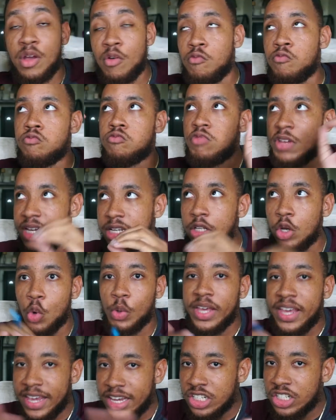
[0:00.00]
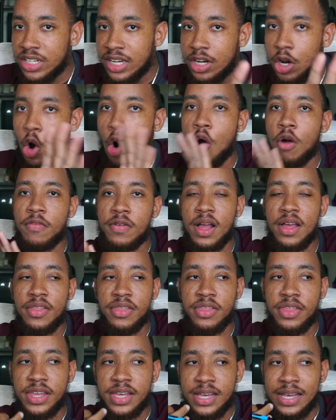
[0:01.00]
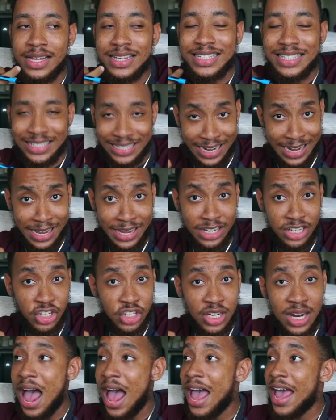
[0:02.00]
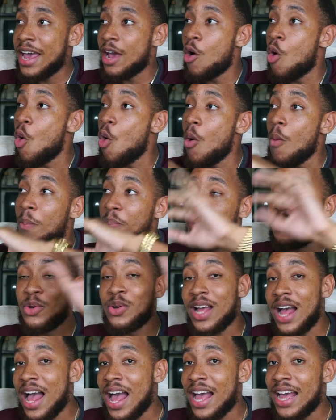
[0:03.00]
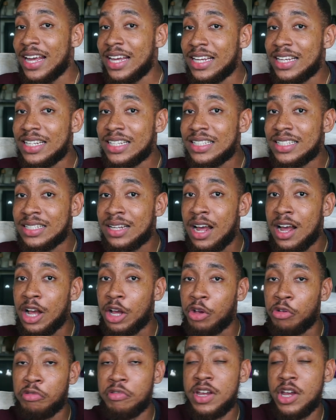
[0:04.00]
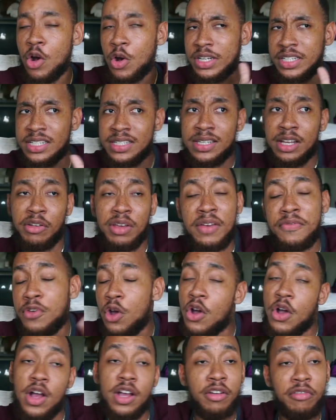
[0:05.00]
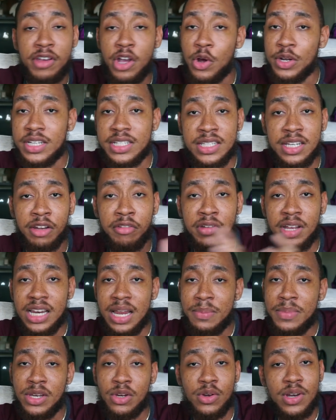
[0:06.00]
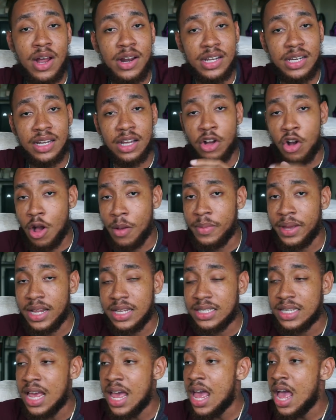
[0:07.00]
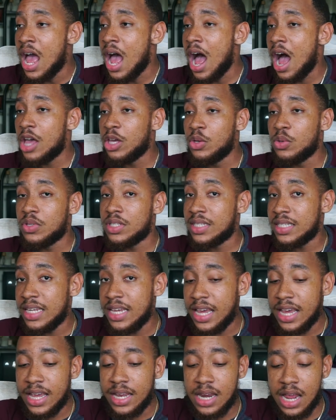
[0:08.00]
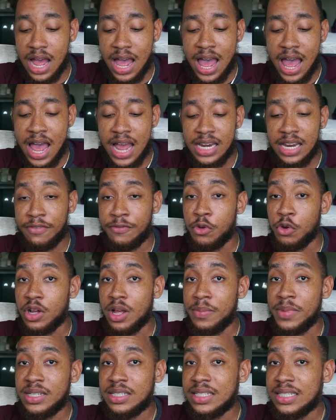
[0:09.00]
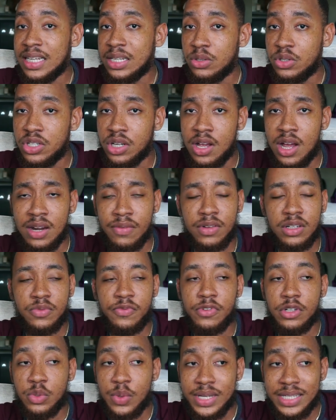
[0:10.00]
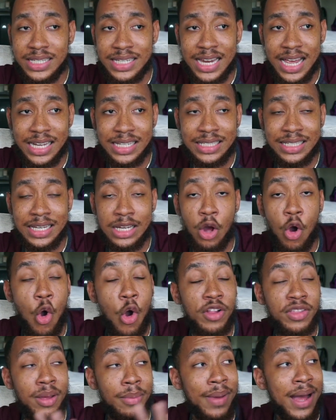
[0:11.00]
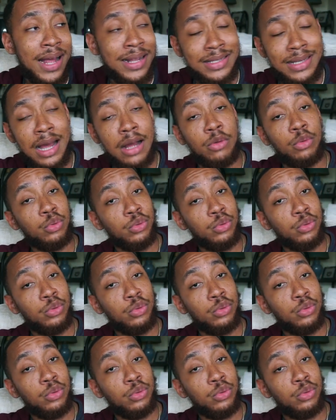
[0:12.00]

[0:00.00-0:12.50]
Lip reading: the relocation of the stage. I hope you guys agree or disagree. If you agree or disagree, let me know down in the comments how you see it. And if you're coming to St. Lucia Carnival for 2019, all the bands are,